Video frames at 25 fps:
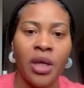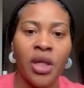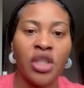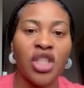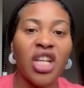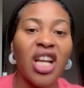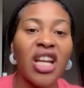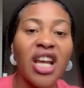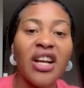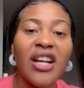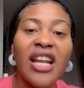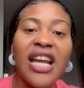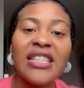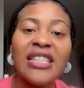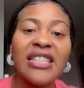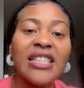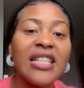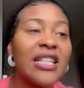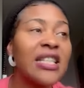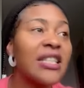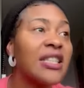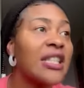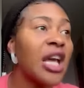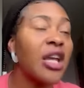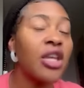So then they
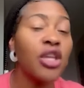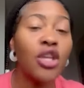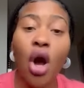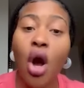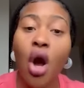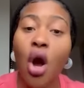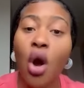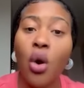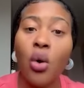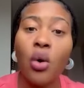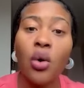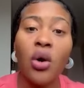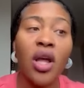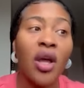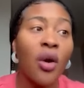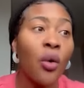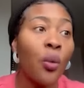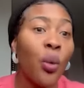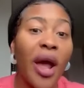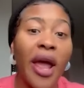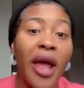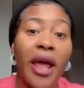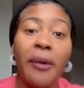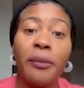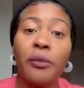still say, yo,
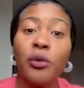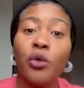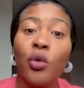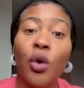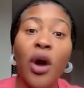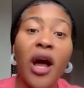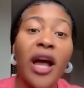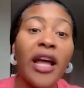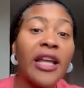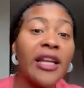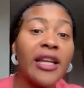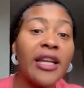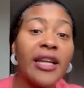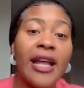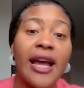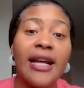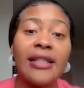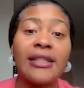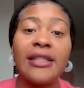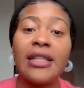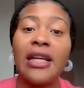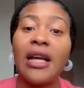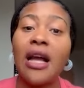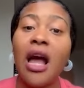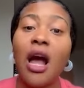where him do a
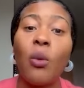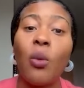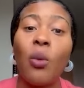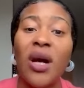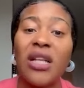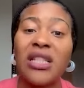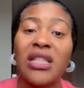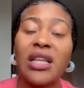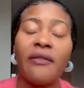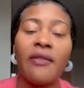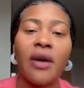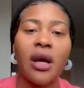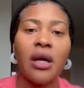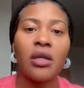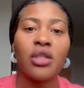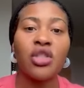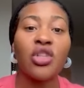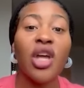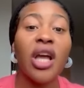idiot thing or whatever.